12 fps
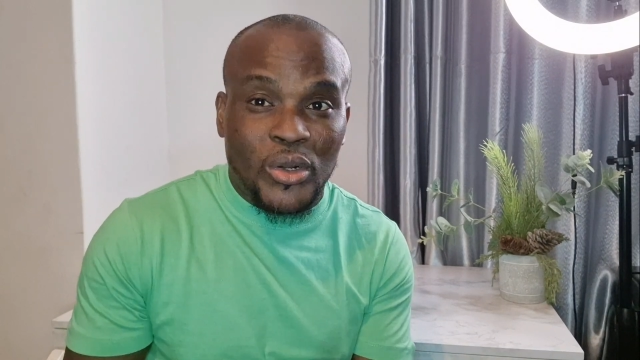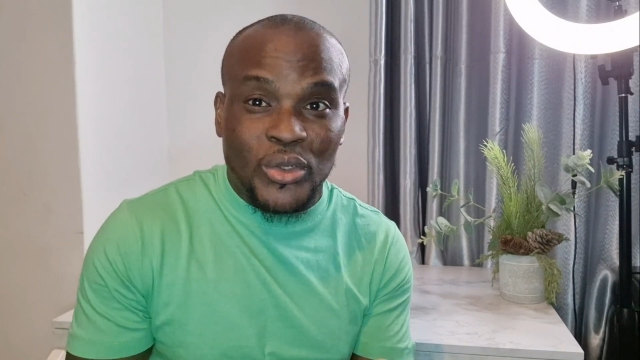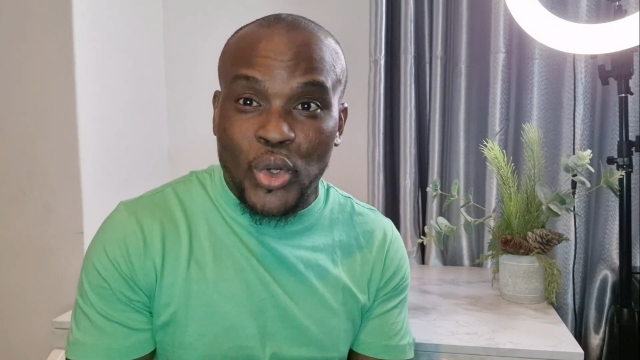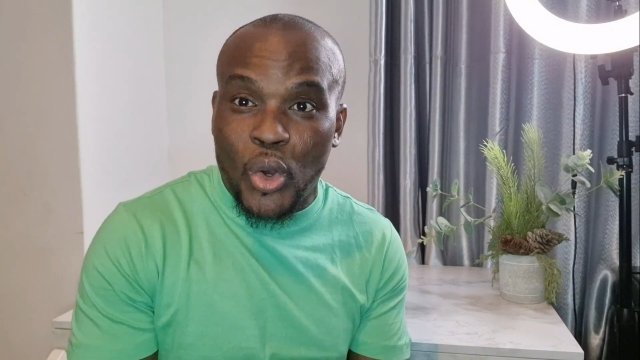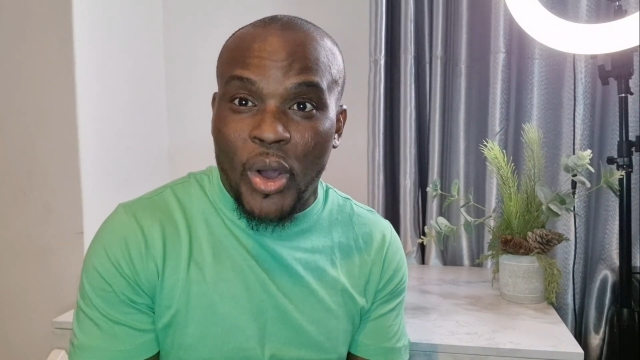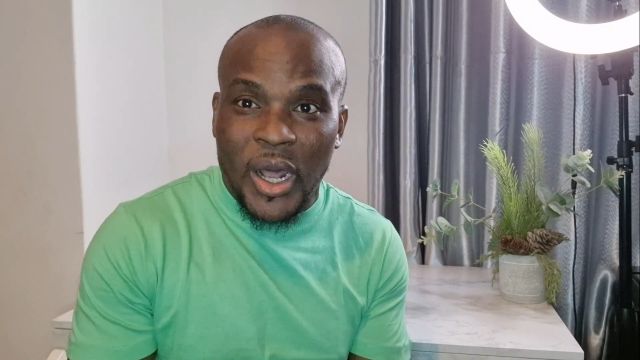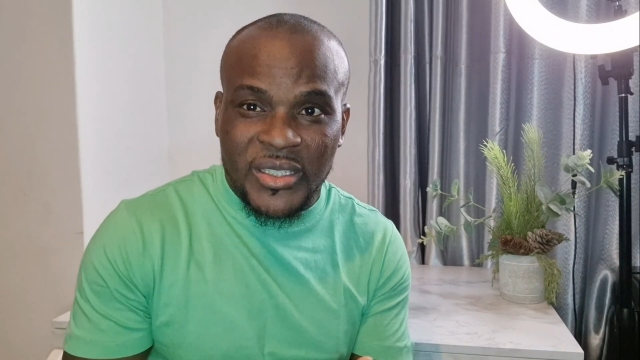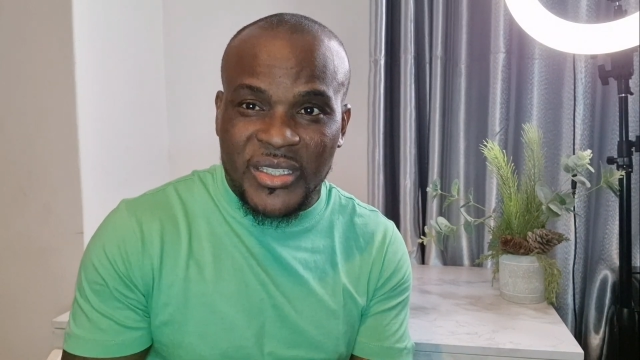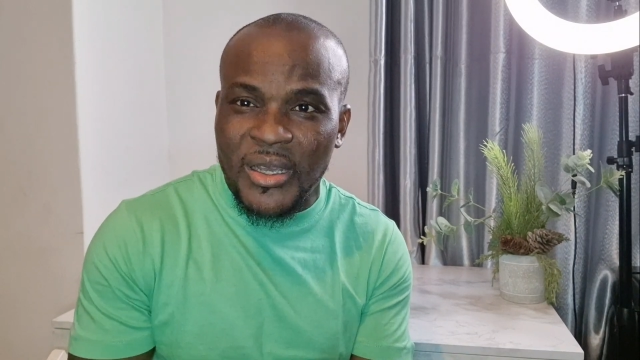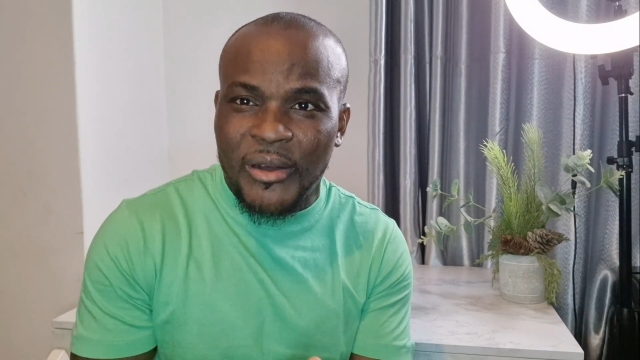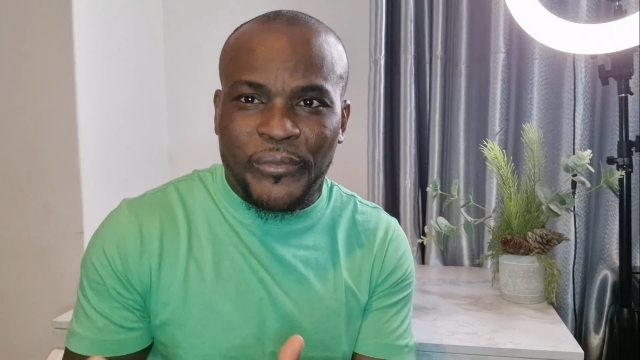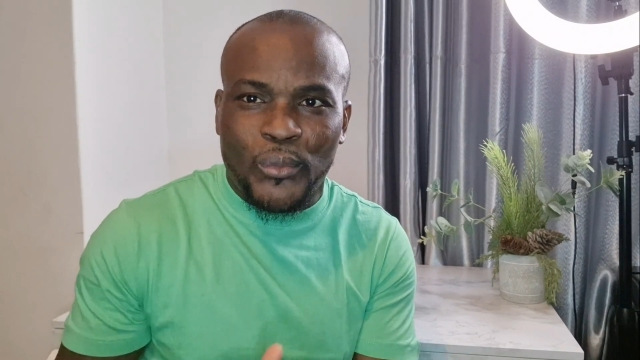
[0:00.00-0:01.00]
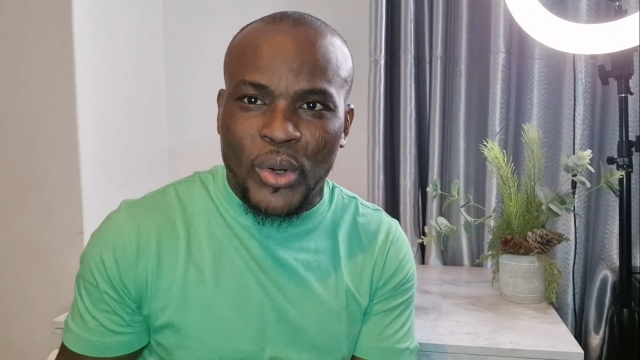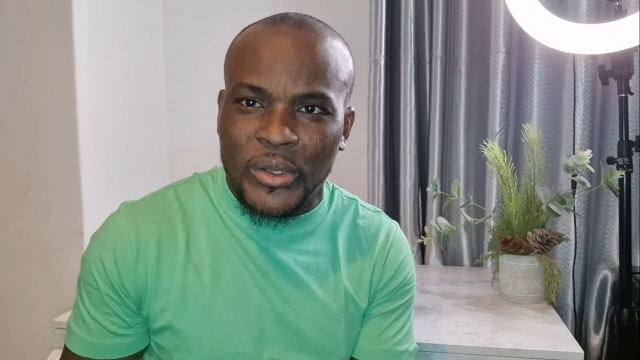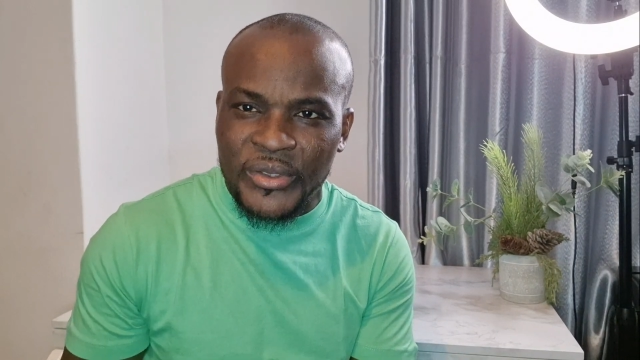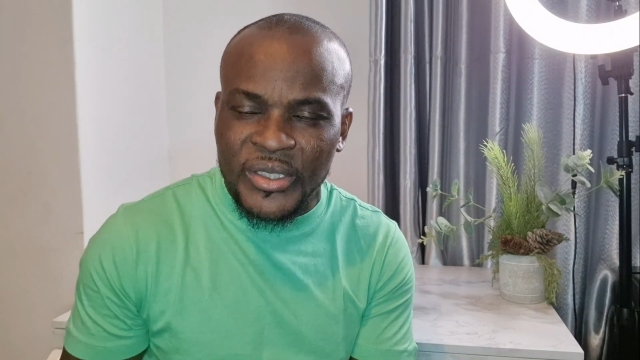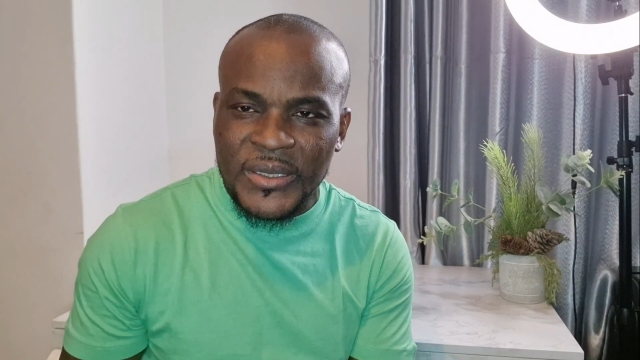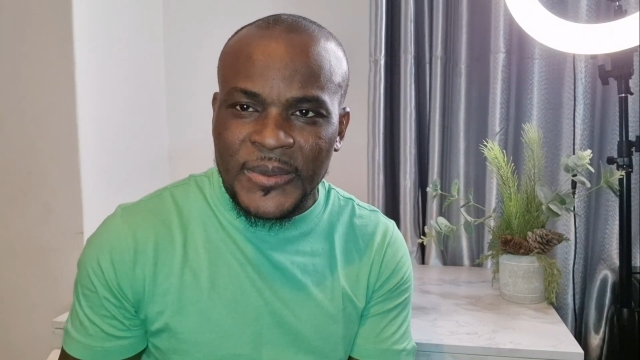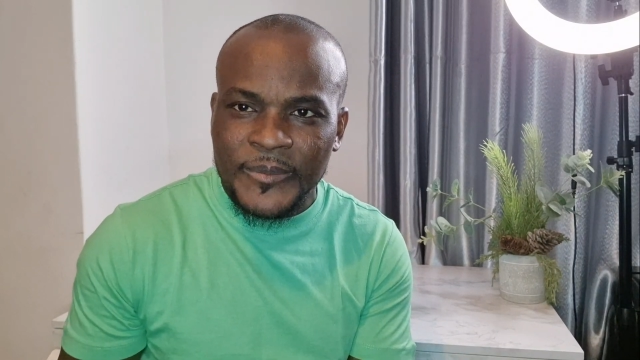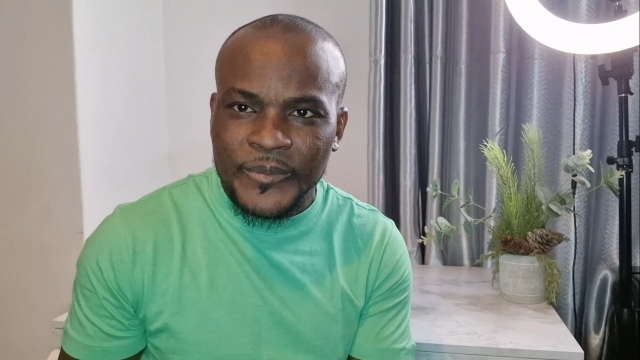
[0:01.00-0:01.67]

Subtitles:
don't know her self-worth.